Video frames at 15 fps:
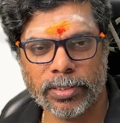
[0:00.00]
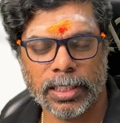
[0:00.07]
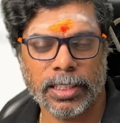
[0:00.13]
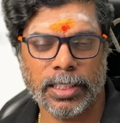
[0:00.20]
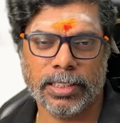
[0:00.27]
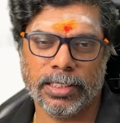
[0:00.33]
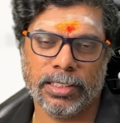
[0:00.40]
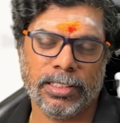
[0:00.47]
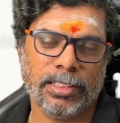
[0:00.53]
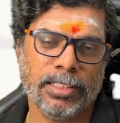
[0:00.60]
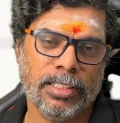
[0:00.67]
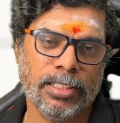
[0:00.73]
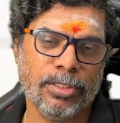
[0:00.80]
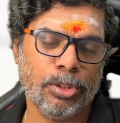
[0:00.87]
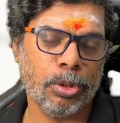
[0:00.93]
his
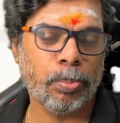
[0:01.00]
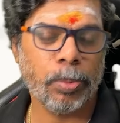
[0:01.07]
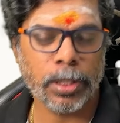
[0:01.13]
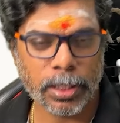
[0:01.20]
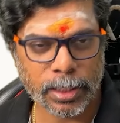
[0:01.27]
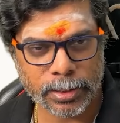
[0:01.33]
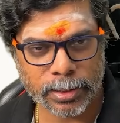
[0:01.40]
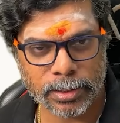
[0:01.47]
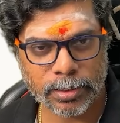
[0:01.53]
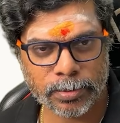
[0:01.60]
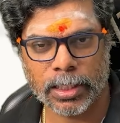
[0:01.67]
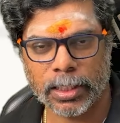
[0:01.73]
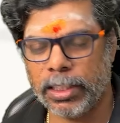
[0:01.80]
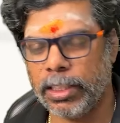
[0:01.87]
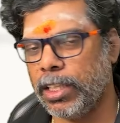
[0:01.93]
stupidness.
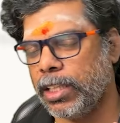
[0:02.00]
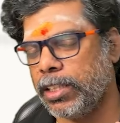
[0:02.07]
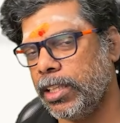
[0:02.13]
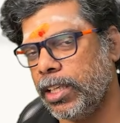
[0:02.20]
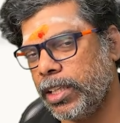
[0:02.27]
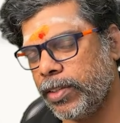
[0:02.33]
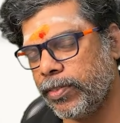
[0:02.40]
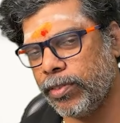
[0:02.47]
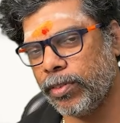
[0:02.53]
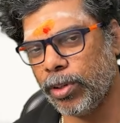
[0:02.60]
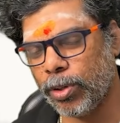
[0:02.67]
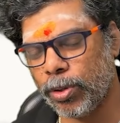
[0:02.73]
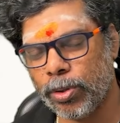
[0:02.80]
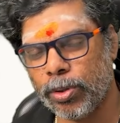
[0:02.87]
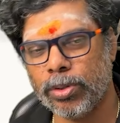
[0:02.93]
He got a lot of
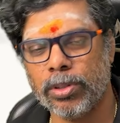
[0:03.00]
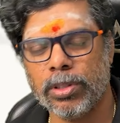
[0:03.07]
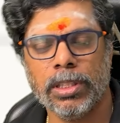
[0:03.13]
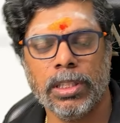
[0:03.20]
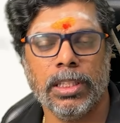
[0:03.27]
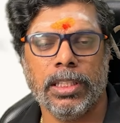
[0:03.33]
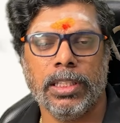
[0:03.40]
loan.